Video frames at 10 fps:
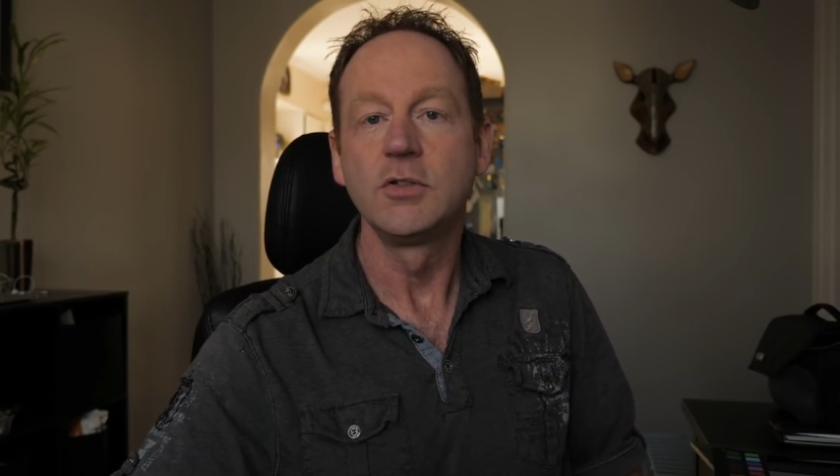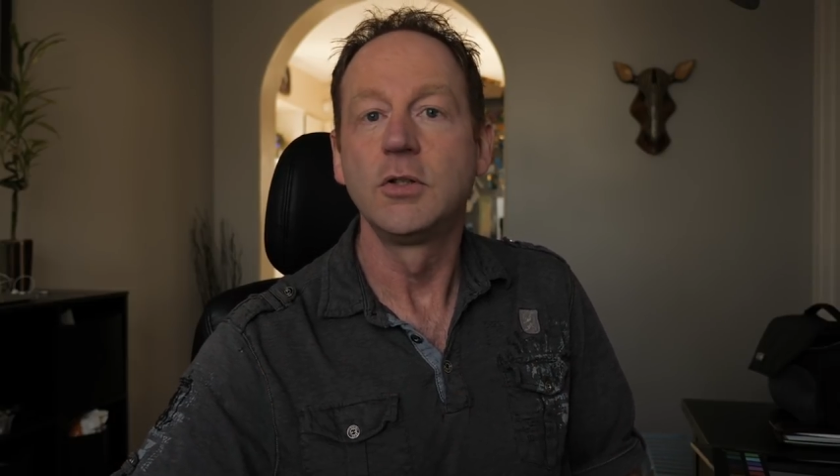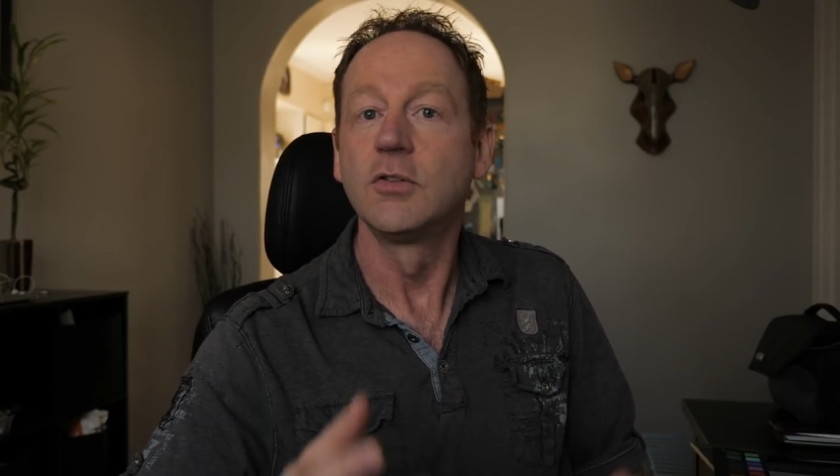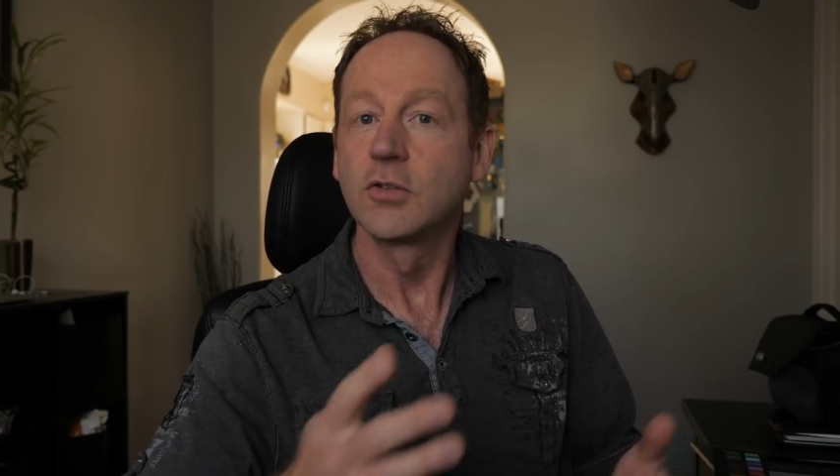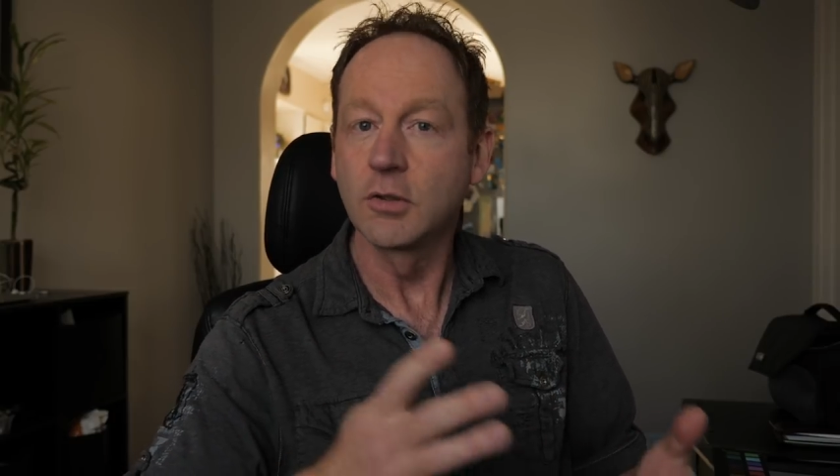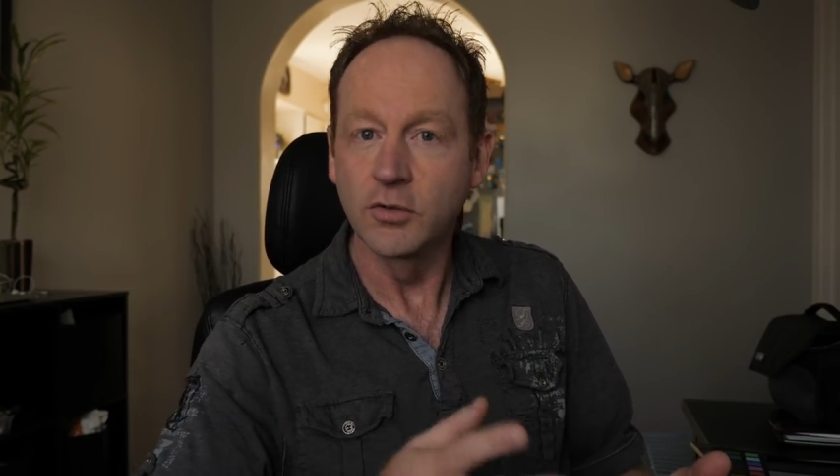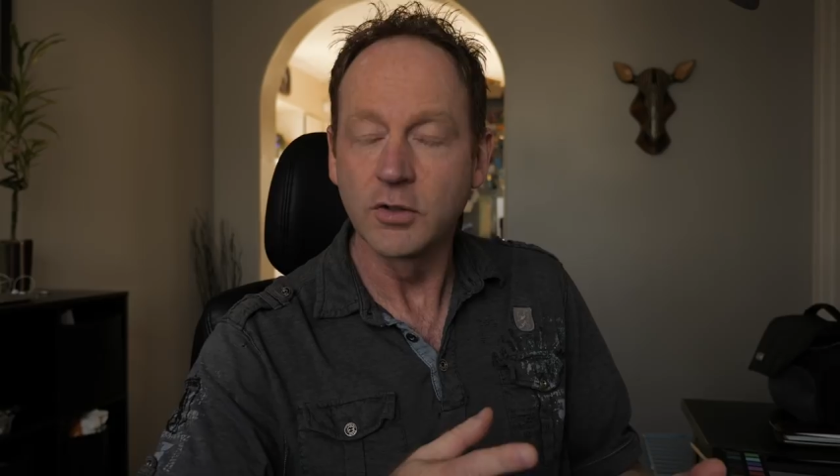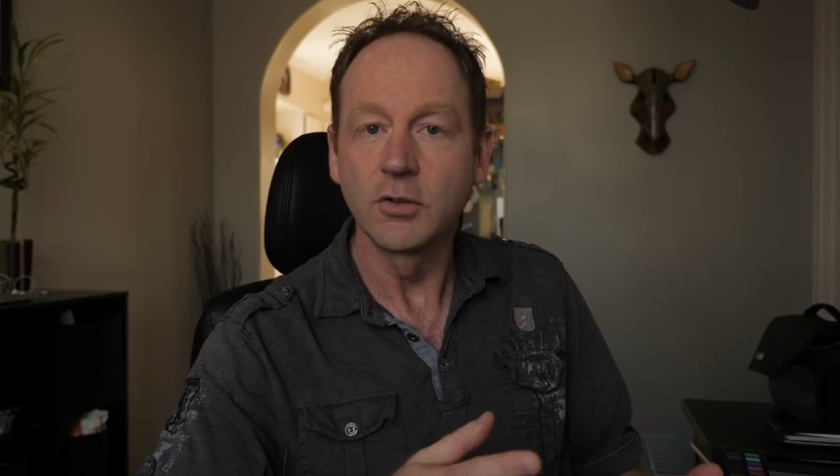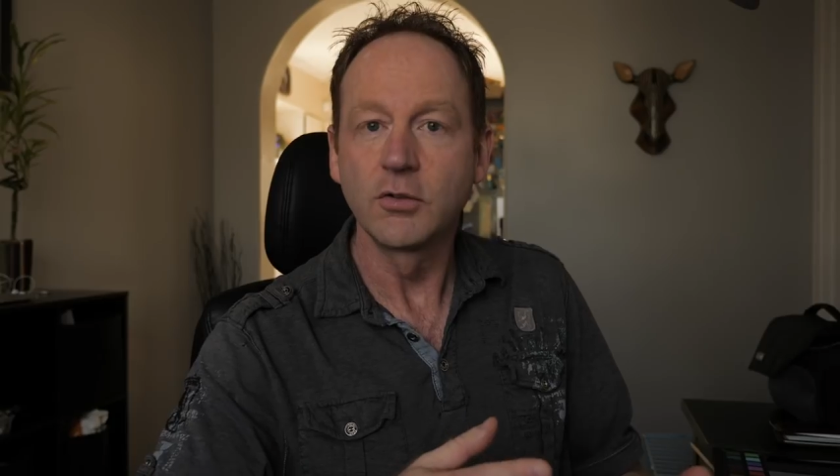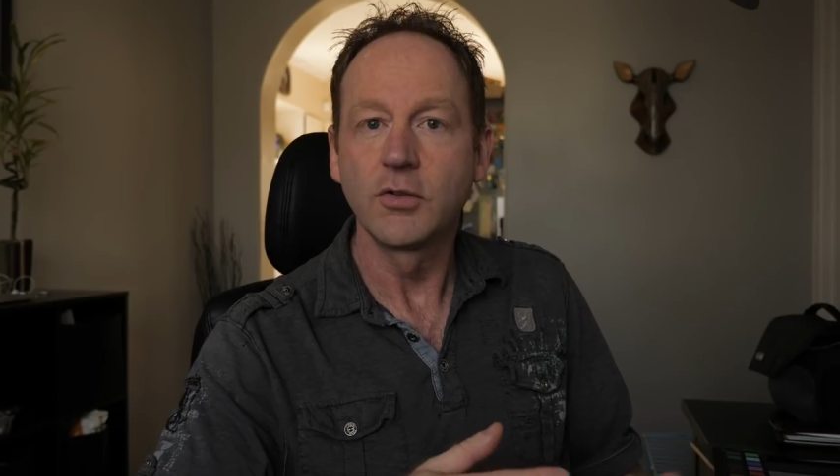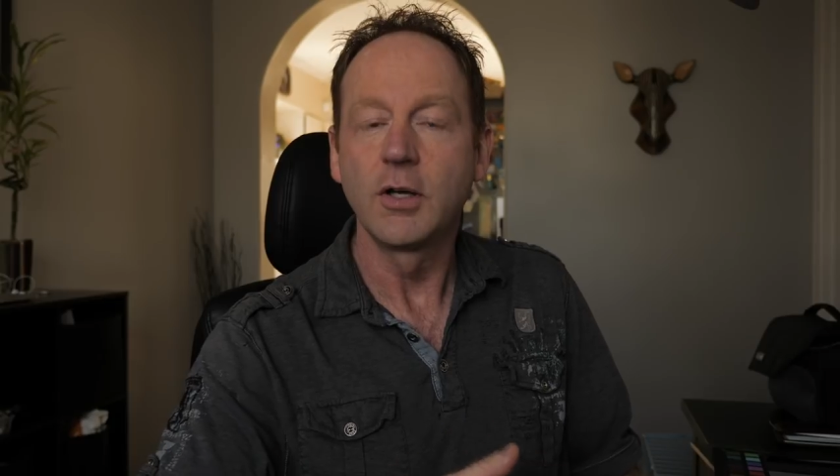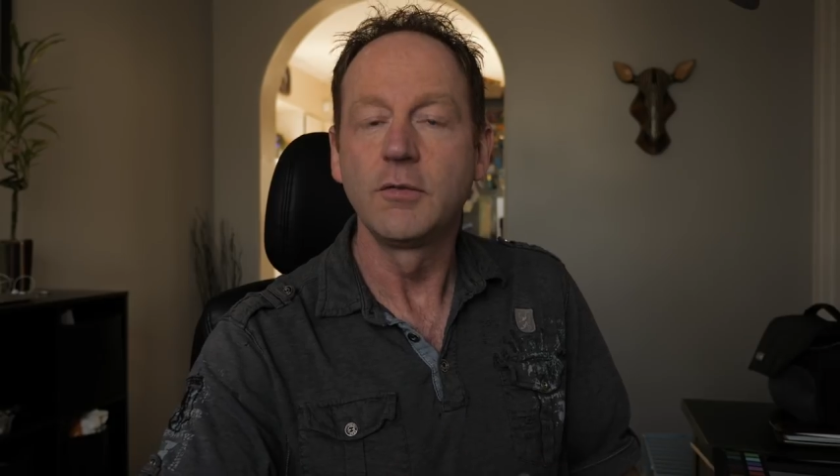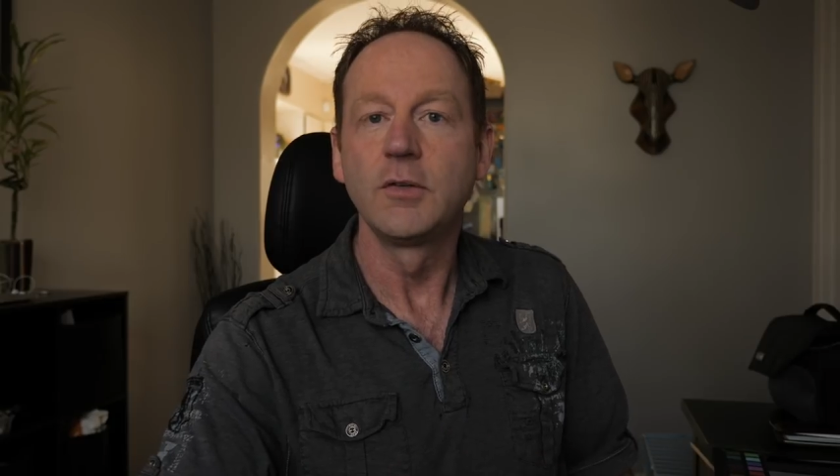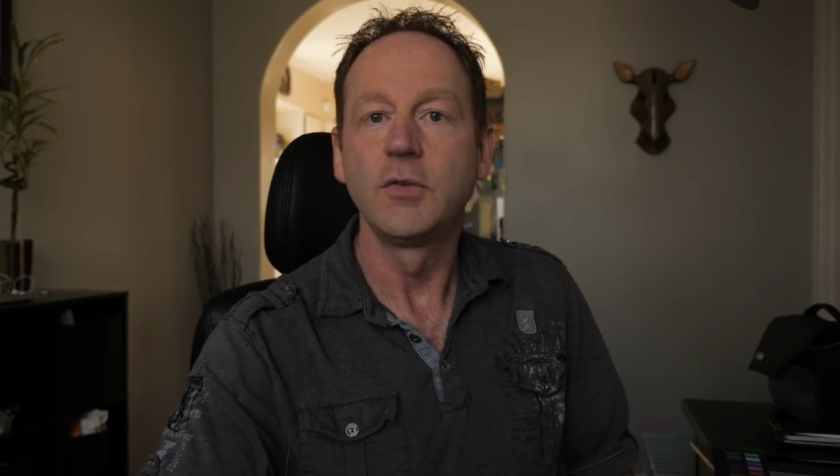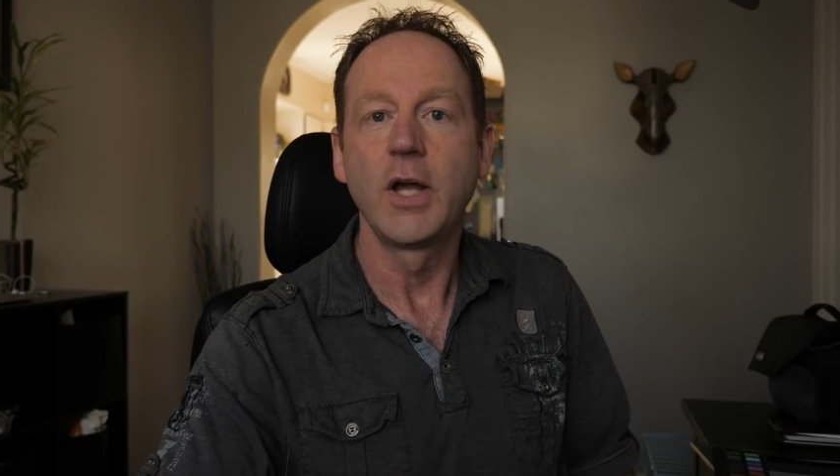You can service it
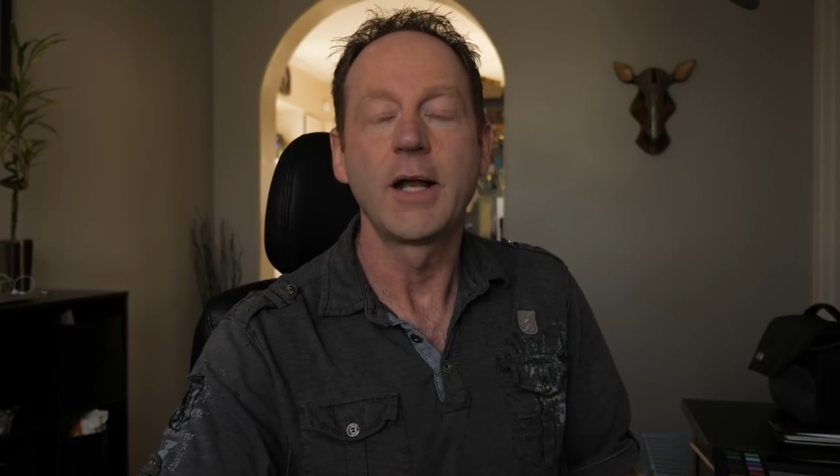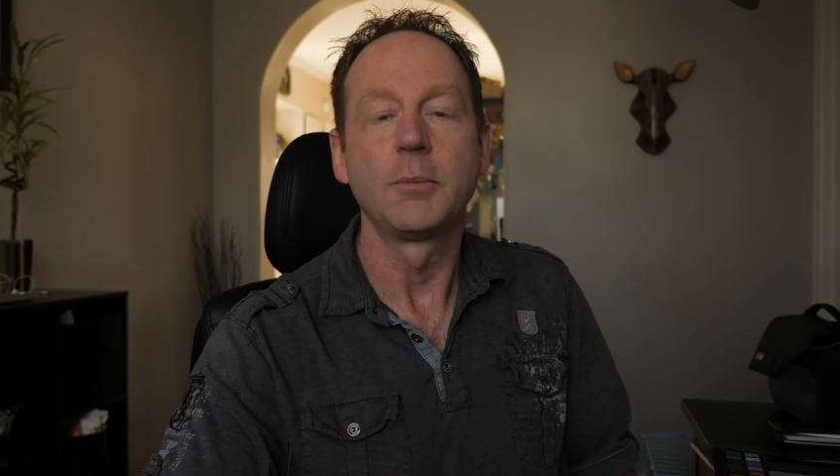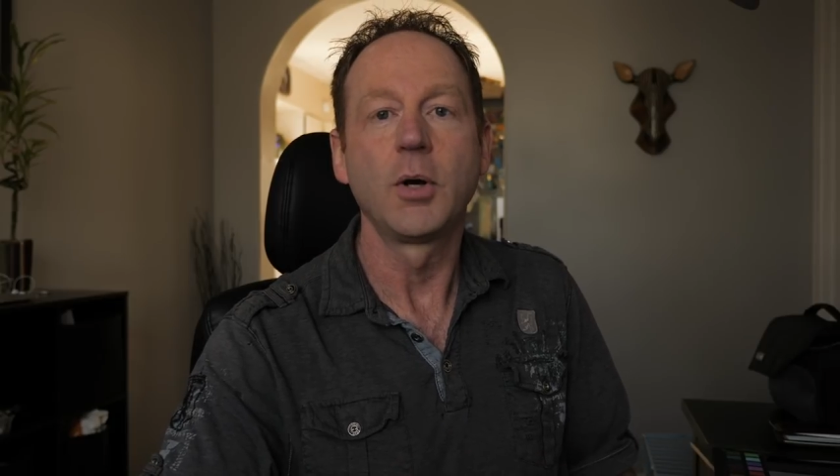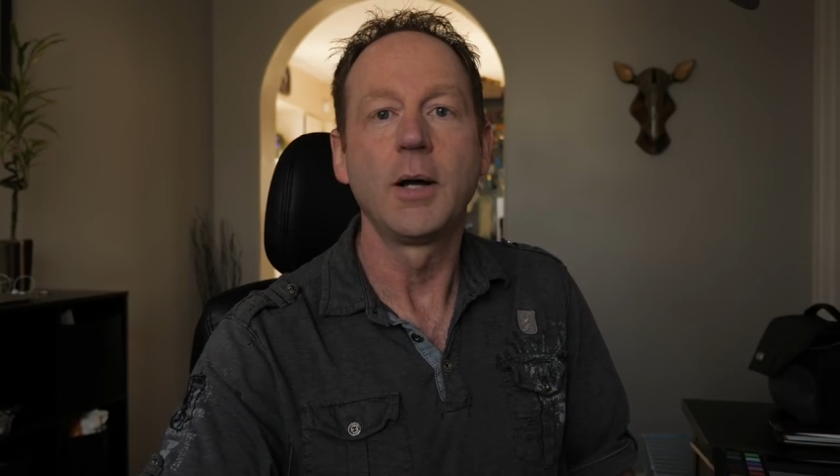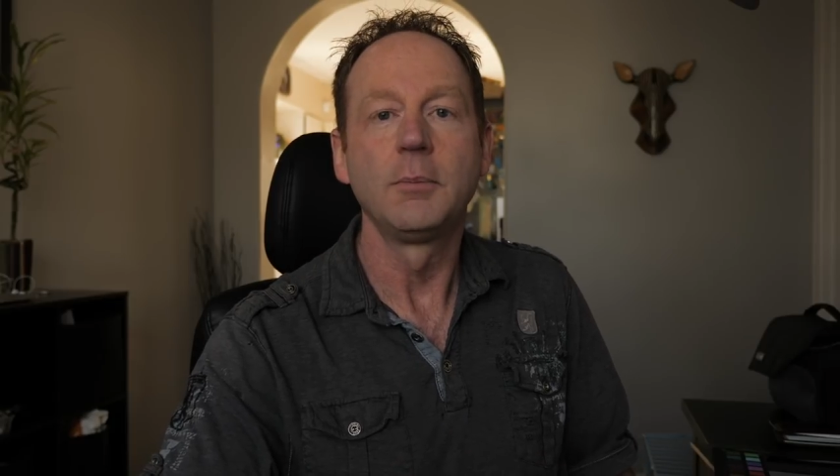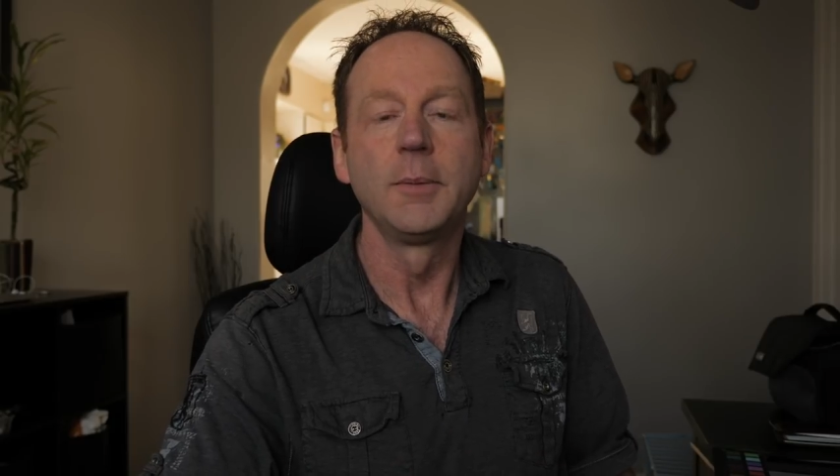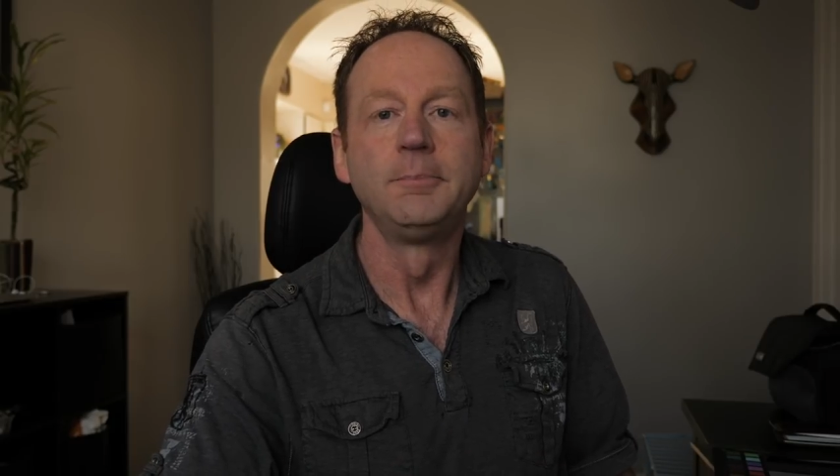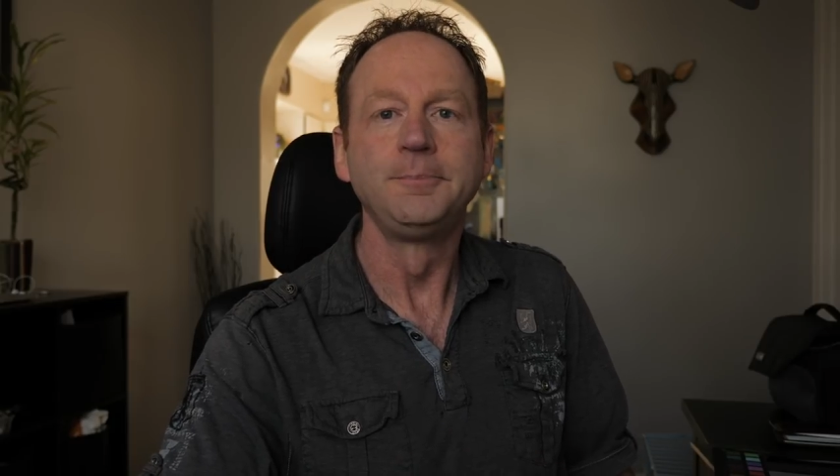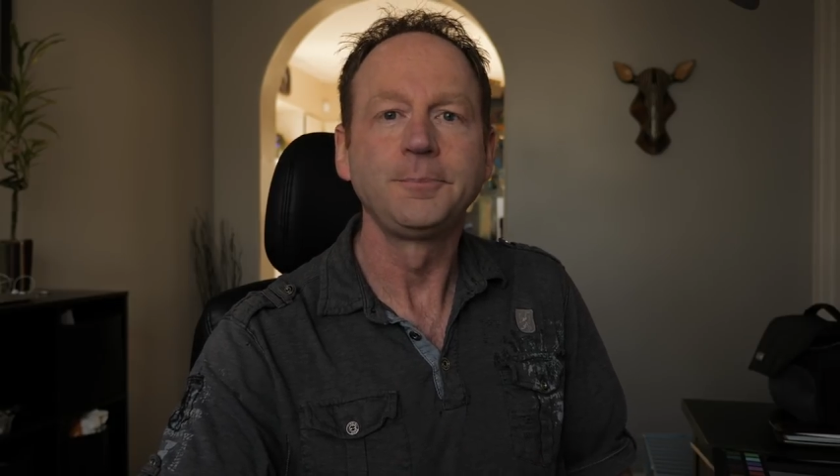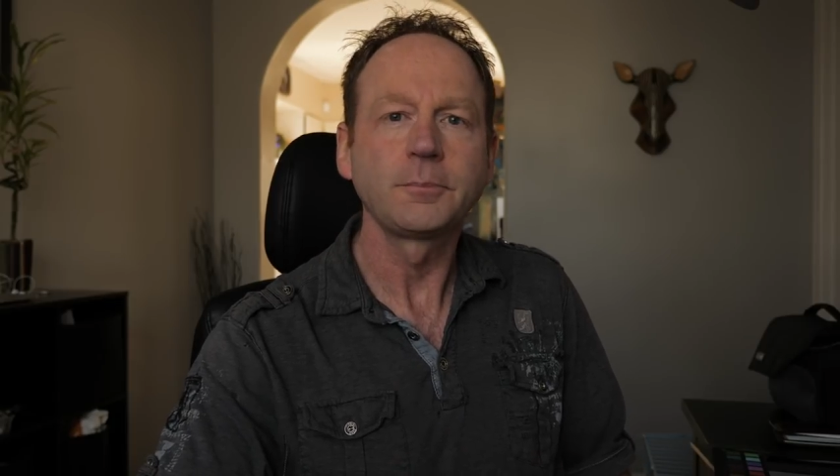yourself if you had a problem.